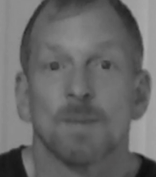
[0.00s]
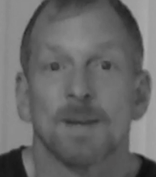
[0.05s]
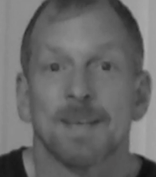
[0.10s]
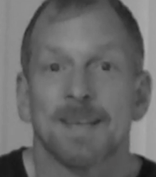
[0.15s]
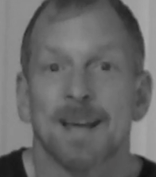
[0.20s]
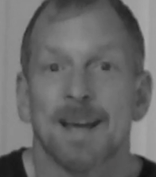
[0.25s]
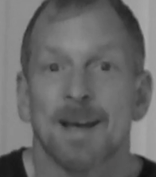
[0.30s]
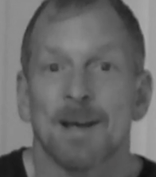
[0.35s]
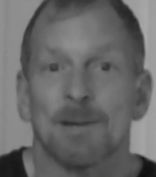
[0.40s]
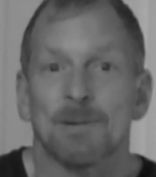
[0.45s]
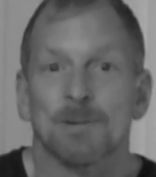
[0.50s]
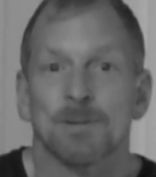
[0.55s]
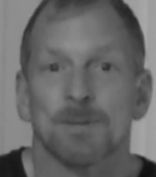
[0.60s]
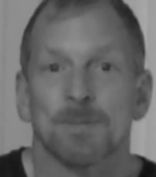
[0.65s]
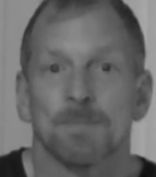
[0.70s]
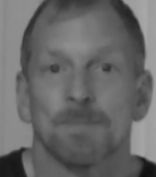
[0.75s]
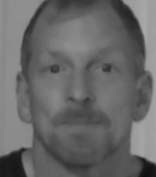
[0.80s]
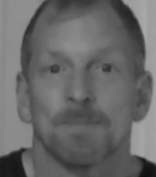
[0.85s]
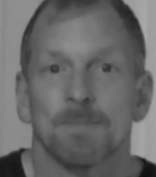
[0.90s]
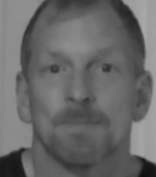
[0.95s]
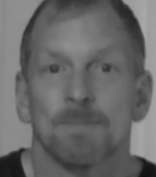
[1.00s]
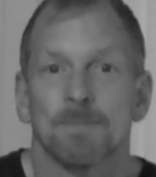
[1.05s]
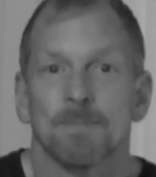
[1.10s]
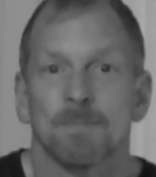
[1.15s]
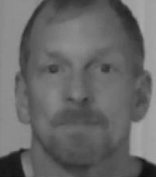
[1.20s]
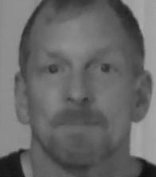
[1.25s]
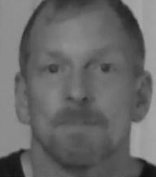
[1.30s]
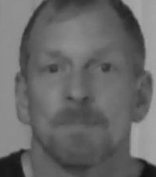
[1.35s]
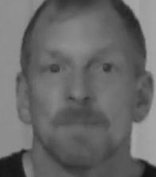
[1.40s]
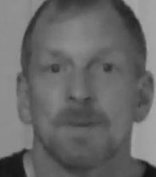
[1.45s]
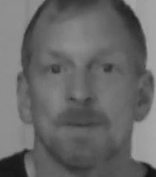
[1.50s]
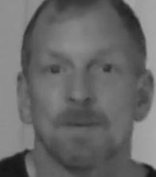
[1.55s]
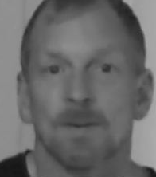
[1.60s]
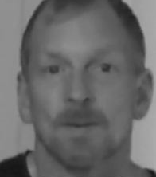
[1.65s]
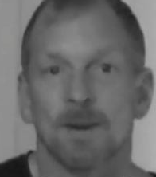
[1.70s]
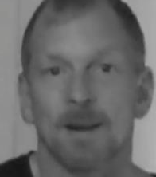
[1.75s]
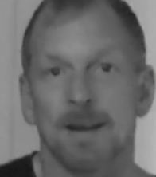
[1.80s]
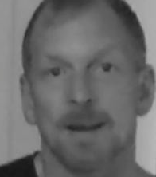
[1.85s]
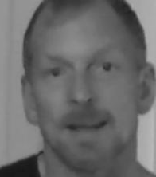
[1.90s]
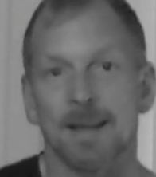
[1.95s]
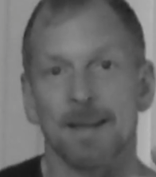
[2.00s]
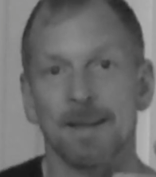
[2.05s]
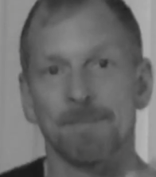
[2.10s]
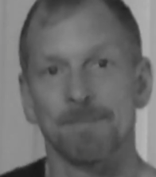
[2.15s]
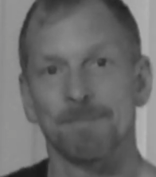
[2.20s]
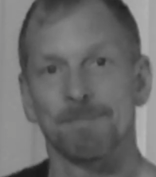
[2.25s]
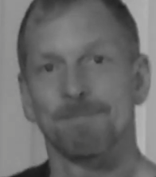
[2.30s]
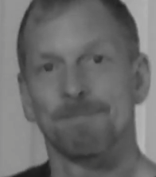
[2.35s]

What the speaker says: my towels. You have a great night.